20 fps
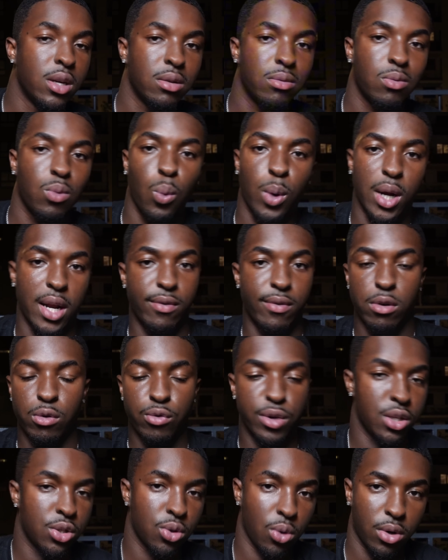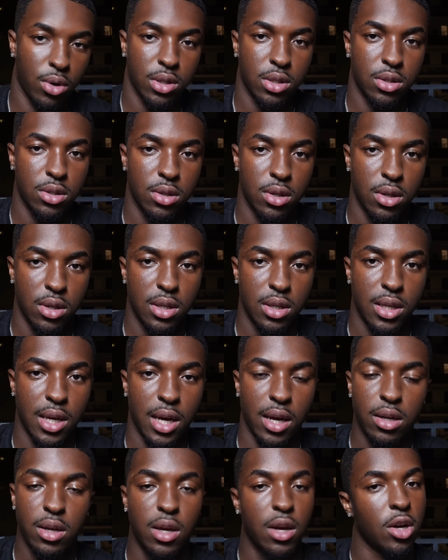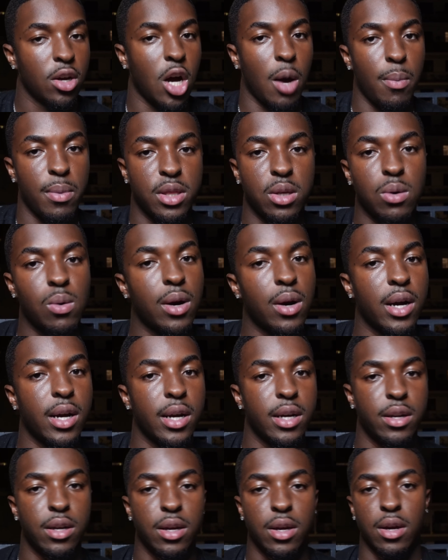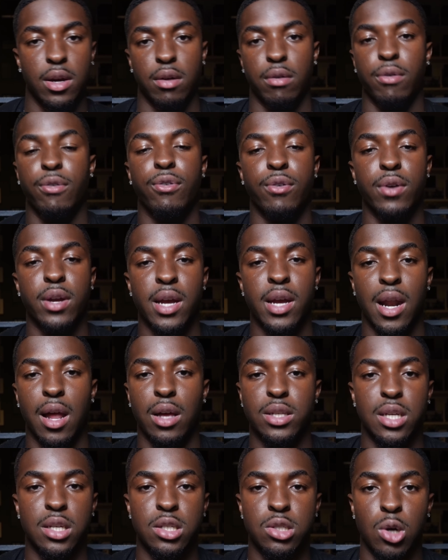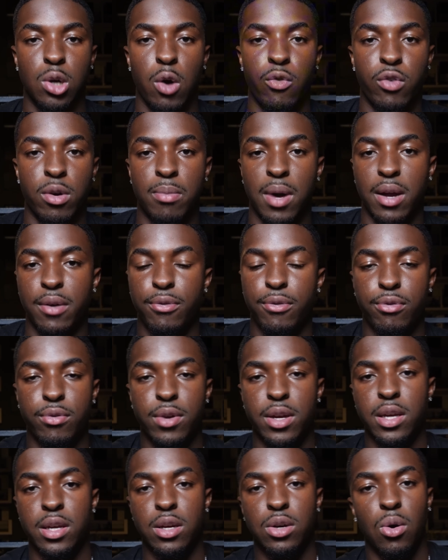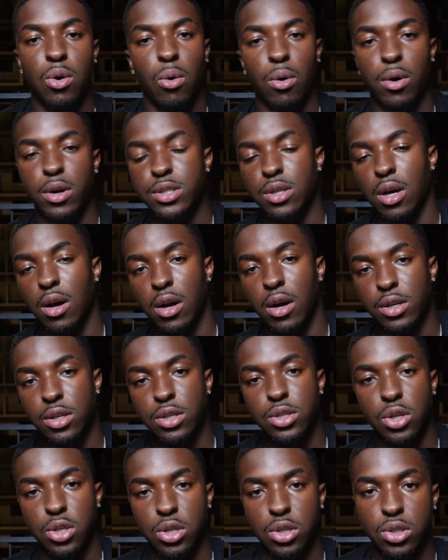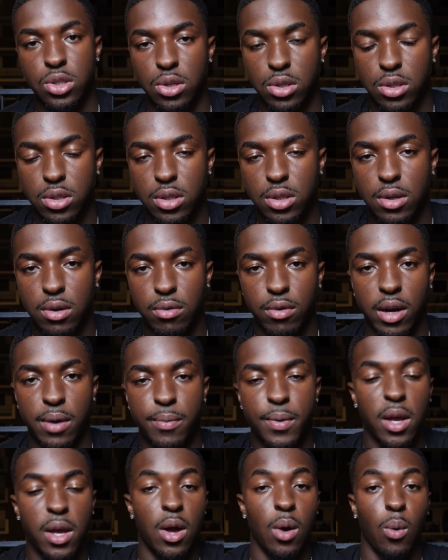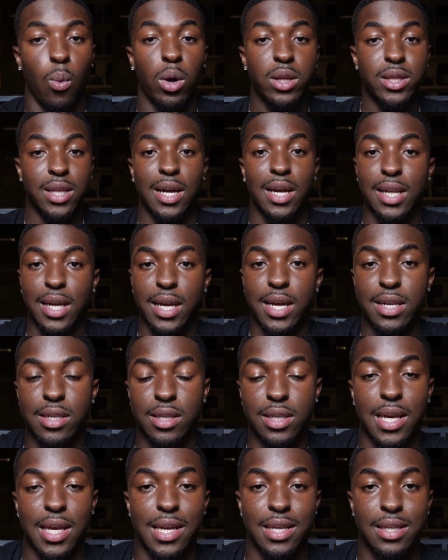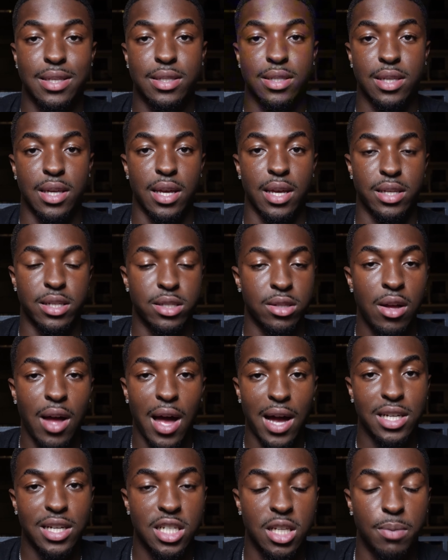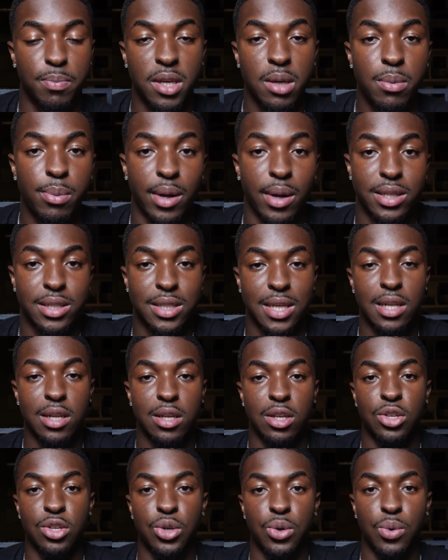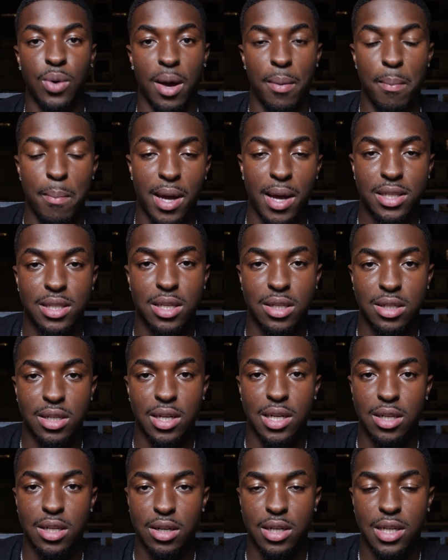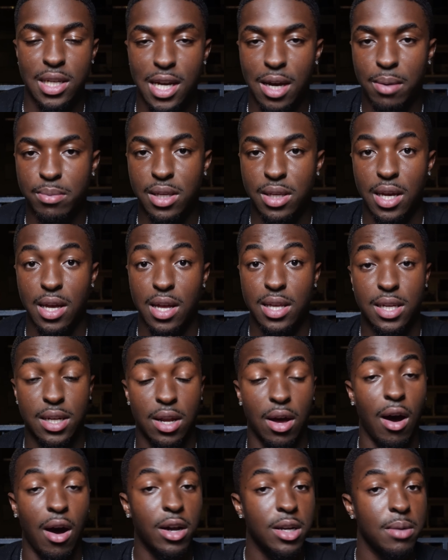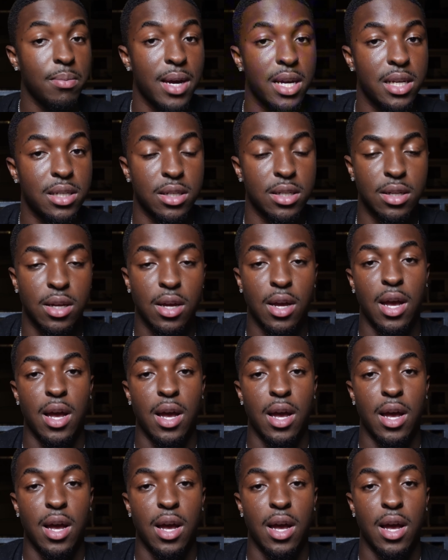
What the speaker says: whatever resource. Yeah, comment the word free and I'll send you over my free course on such and such, right? What that is, it's not actually the people that's sending you a message in their DMs. It's an automation